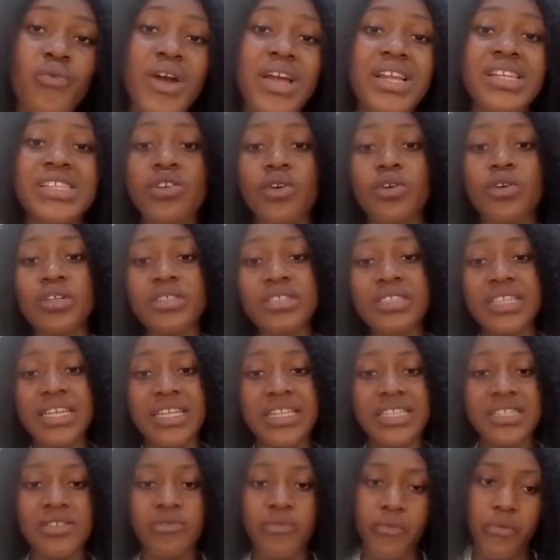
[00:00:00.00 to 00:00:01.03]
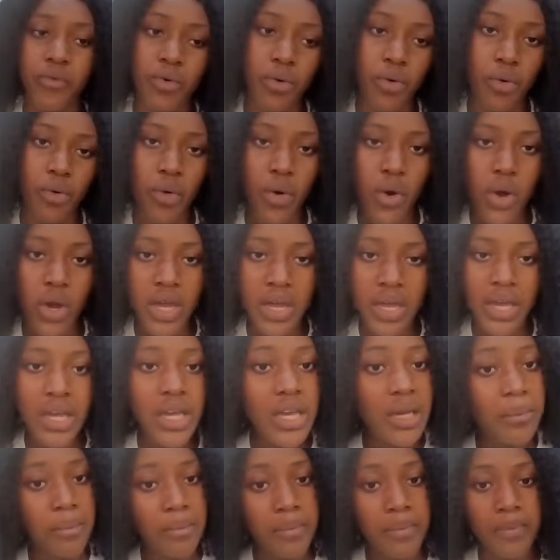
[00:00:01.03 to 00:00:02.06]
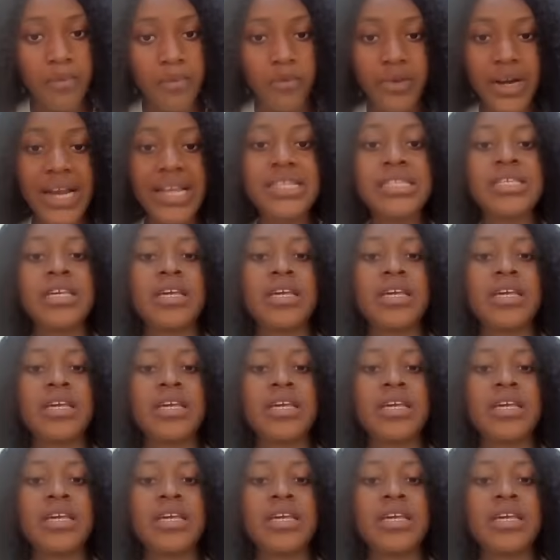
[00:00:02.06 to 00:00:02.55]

words content for him, right?